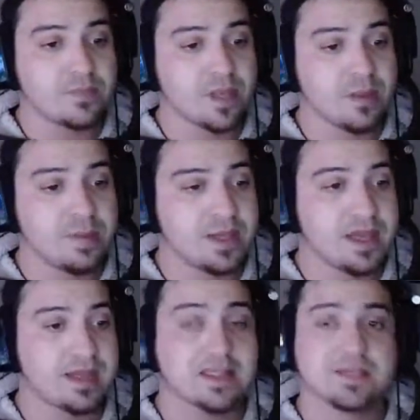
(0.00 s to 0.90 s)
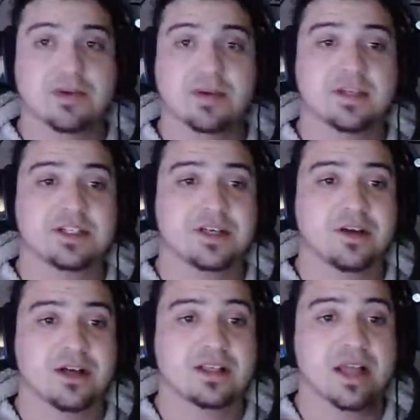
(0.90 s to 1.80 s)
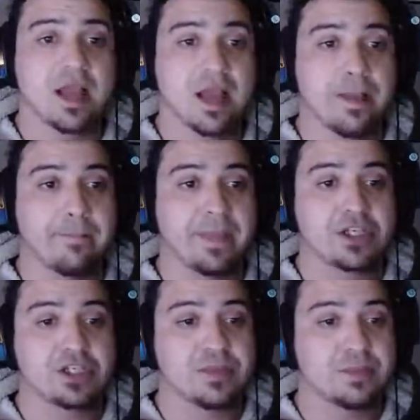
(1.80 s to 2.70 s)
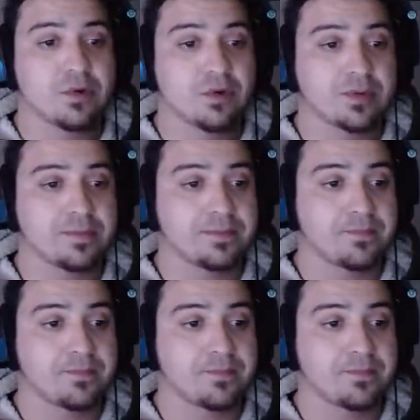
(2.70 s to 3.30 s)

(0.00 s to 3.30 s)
But yeah, that's pretty much it, guys. Big ship gone.